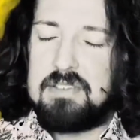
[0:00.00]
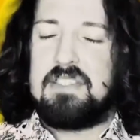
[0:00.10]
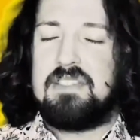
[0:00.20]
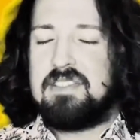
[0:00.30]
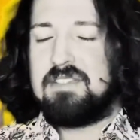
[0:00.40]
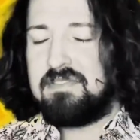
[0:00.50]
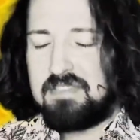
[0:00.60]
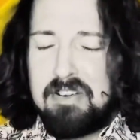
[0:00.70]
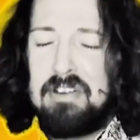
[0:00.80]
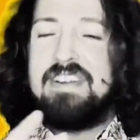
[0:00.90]
which is
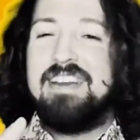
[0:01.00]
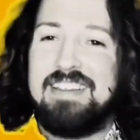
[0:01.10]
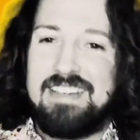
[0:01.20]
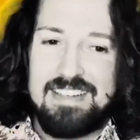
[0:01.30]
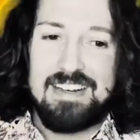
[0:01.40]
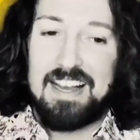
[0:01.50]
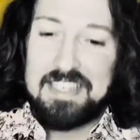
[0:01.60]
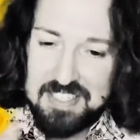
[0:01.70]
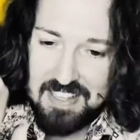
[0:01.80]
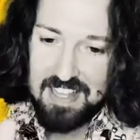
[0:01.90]
very
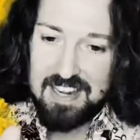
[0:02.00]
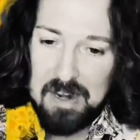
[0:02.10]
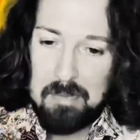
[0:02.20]
isolating